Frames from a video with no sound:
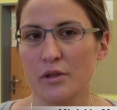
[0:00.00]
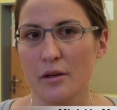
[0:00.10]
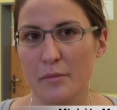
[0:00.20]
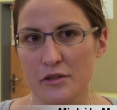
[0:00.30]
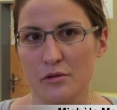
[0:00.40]
we
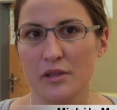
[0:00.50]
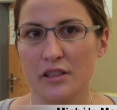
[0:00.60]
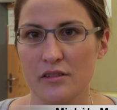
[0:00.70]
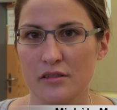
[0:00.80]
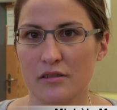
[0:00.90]
are
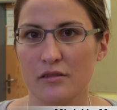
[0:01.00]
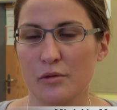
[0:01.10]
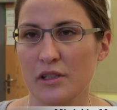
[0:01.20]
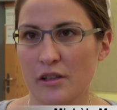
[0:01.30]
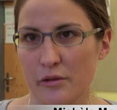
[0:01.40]
measuring the
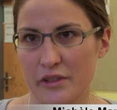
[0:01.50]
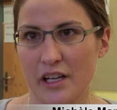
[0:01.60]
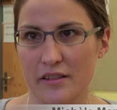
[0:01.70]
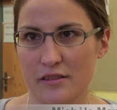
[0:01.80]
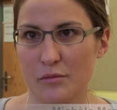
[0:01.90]
greenhouse gas